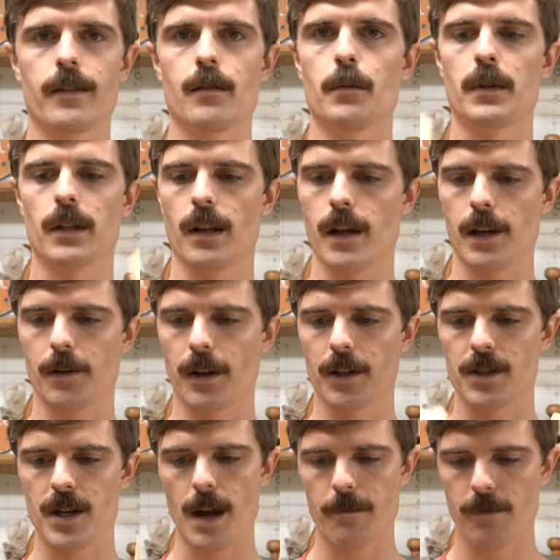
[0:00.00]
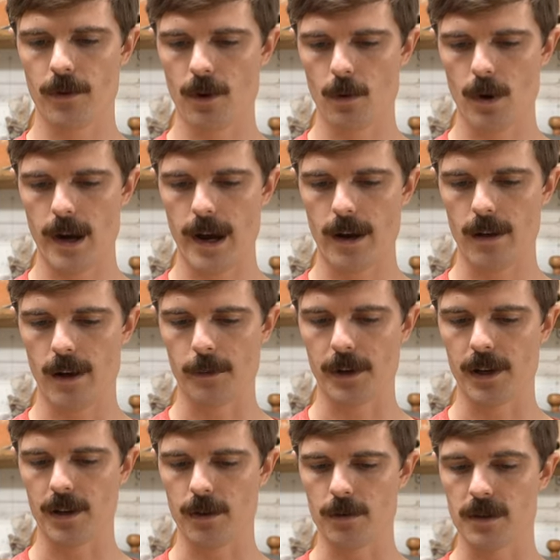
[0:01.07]
have been laying around the shop for a while. I'm
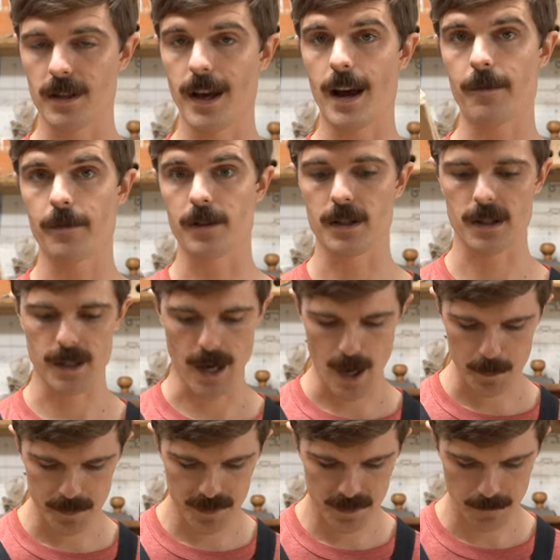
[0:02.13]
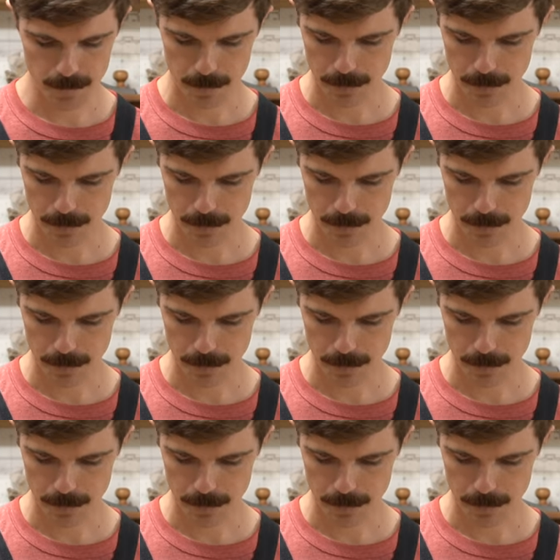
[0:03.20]
gonna use that for the stops.